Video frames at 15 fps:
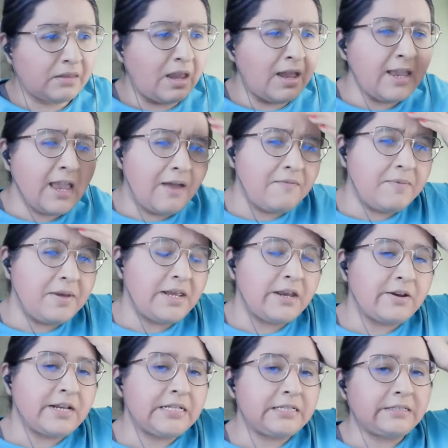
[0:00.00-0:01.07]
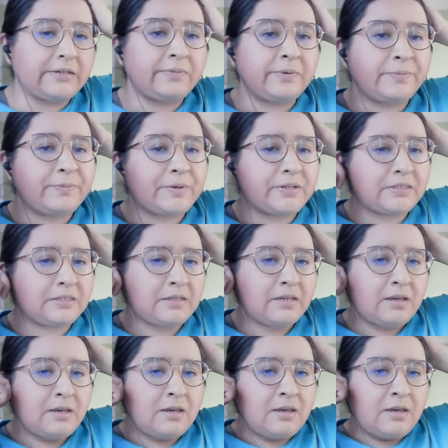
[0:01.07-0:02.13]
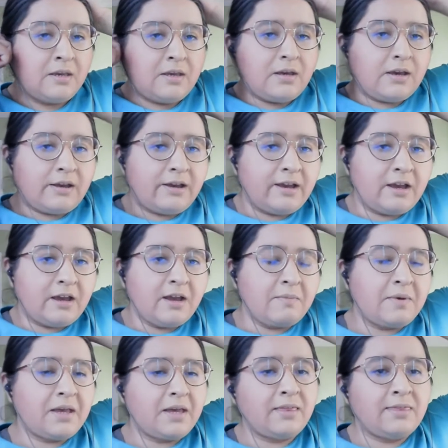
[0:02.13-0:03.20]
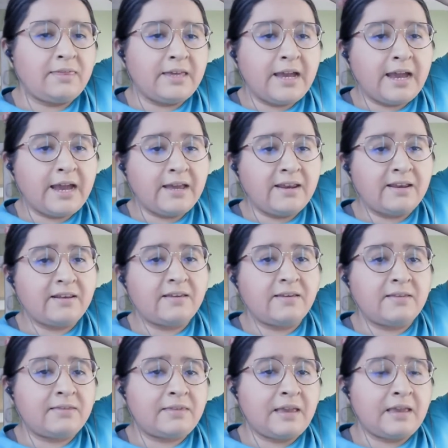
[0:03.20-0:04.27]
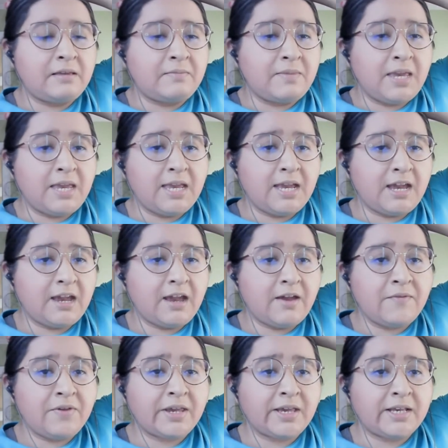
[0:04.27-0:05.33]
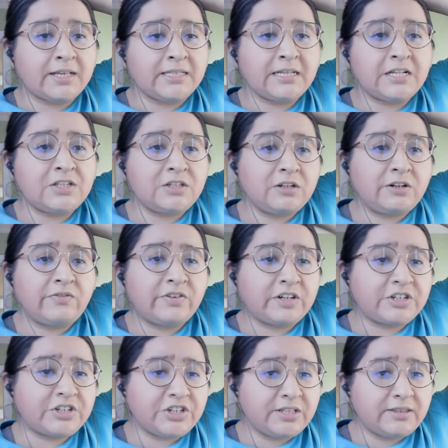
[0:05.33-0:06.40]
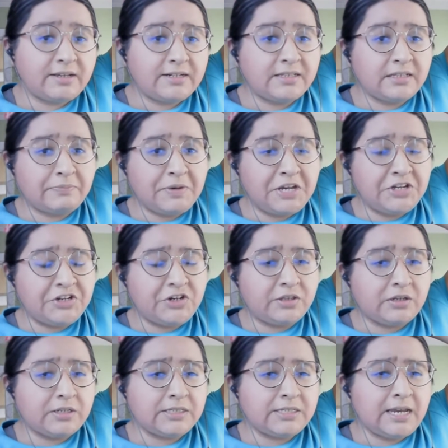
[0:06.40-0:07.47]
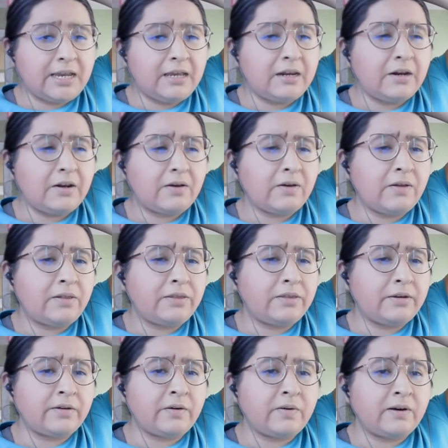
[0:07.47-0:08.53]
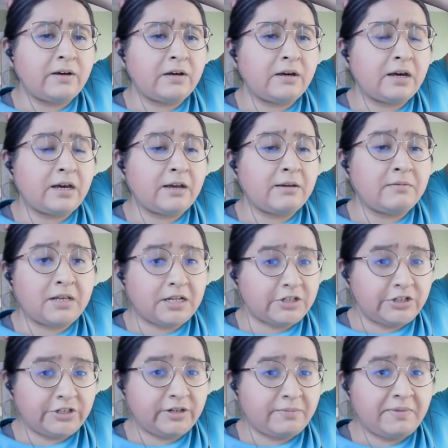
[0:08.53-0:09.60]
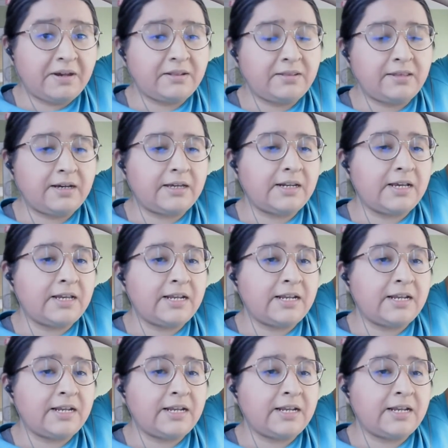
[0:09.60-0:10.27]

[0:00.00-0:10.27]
I have been hearing some rumors that they may have like a censored version that's PG-13, although I'm not sure about that.